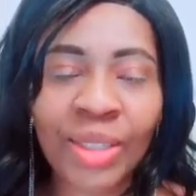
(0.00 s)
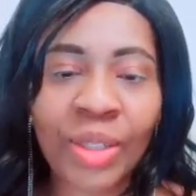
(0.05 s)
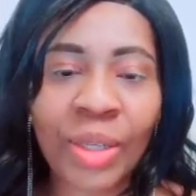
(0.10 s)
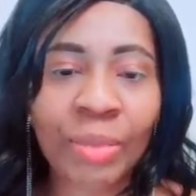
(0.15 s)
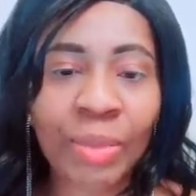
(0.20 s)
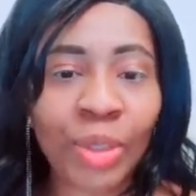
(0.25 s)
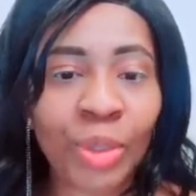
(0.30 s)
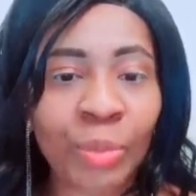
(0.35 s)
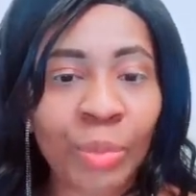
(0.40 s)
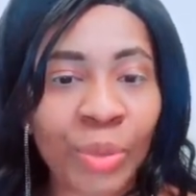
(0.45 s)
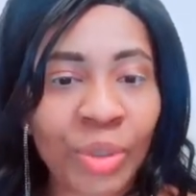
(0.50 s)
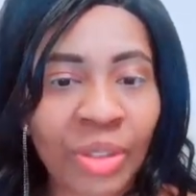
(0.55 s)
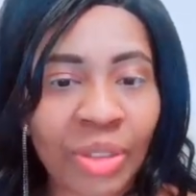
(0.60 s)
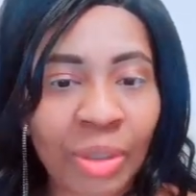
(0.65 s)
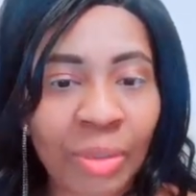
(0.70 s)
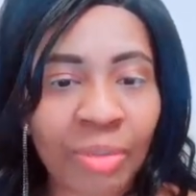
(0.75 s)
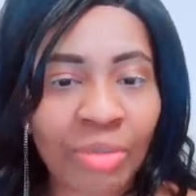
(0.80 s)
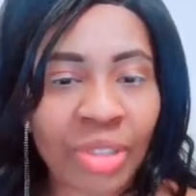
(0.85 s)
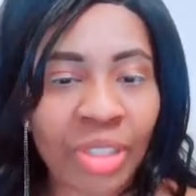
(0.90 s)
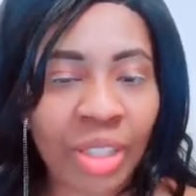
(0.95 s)
I'm gonna put
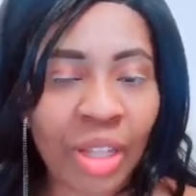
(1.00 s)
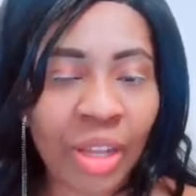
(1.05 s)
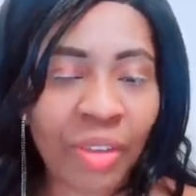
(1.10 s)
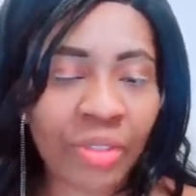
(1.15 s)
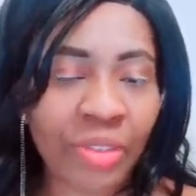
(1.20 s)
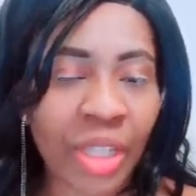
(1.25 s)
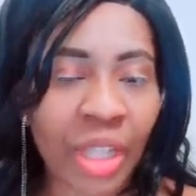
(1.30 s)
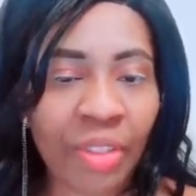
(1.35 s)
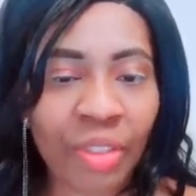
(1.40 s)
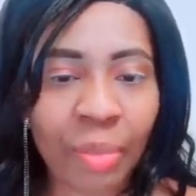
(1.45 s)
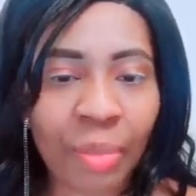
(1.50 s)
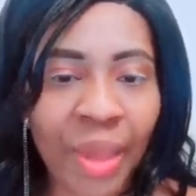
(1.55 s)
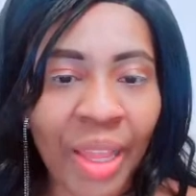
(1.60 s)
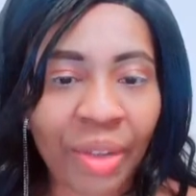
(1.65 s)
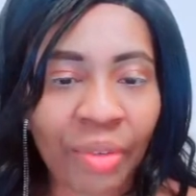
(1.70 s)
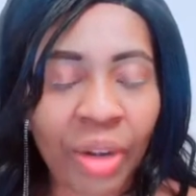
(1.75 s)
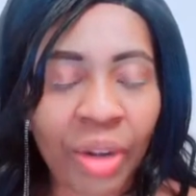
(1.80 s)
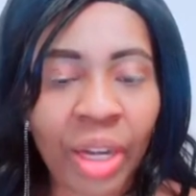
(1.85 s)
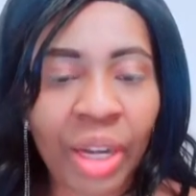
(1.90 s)
some stuffs at the background,